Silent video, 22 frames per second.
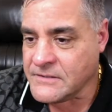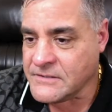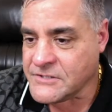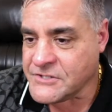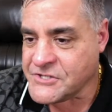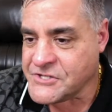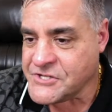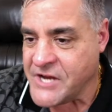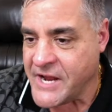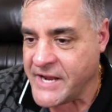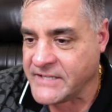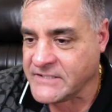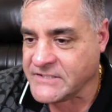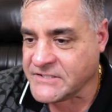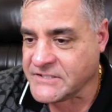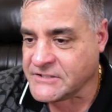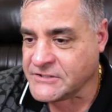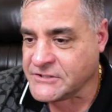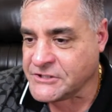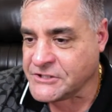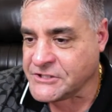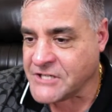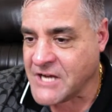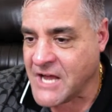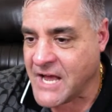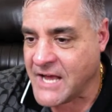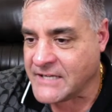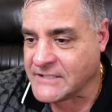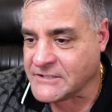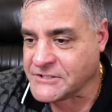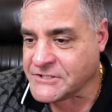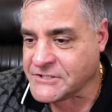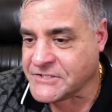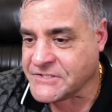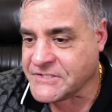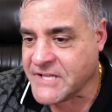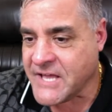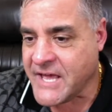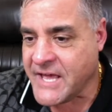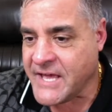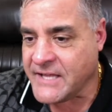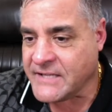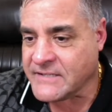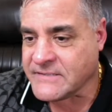Jason Schott
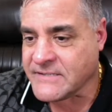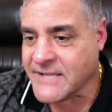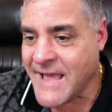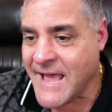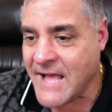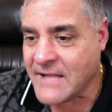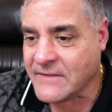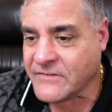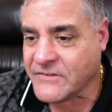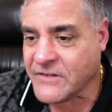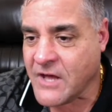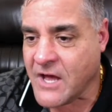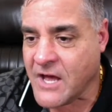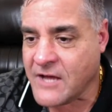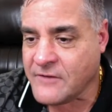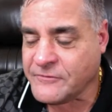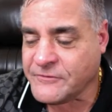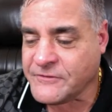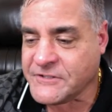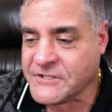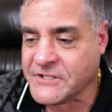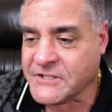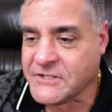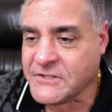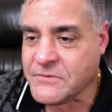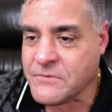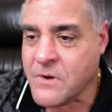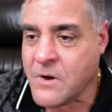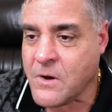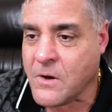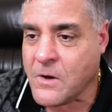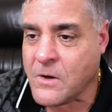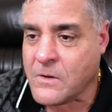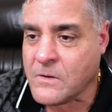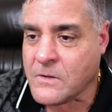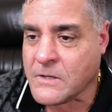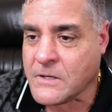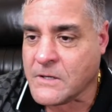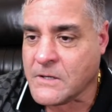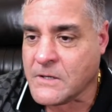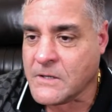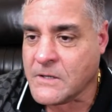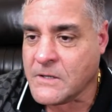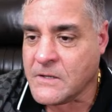says, hats off to you, Hulk.
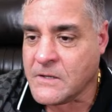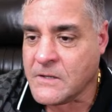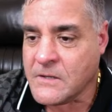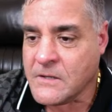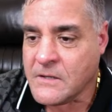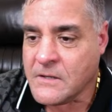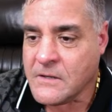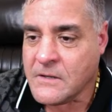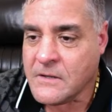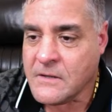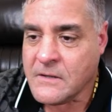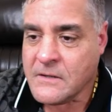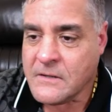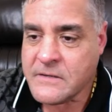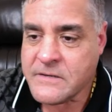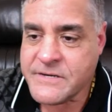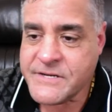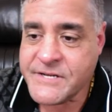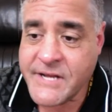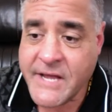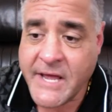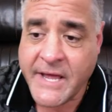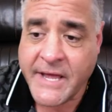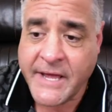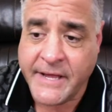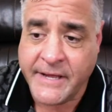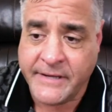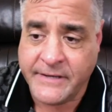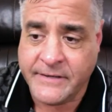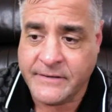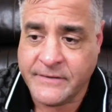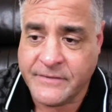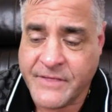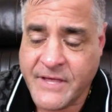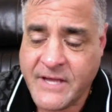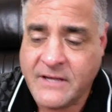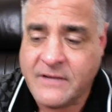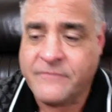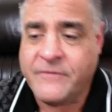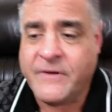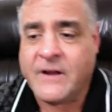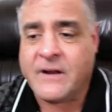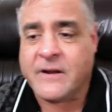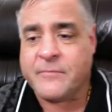Dang, thank
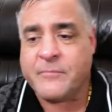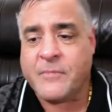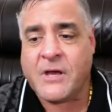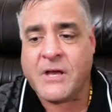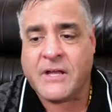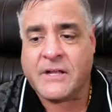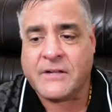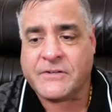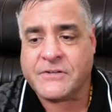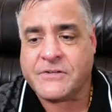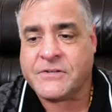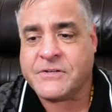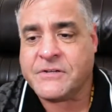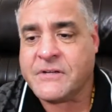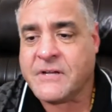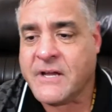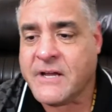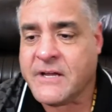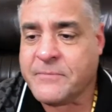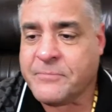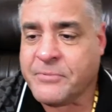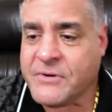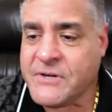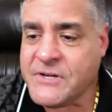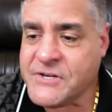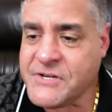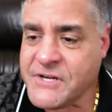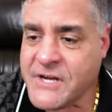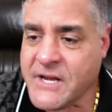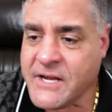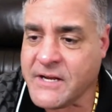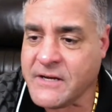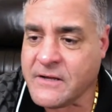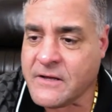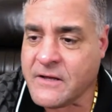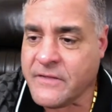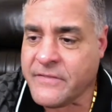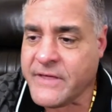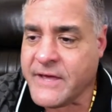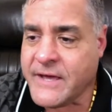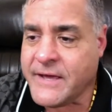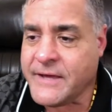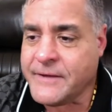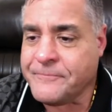you very much. I appreciate all
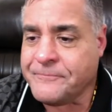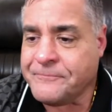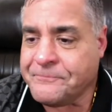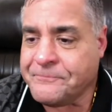that.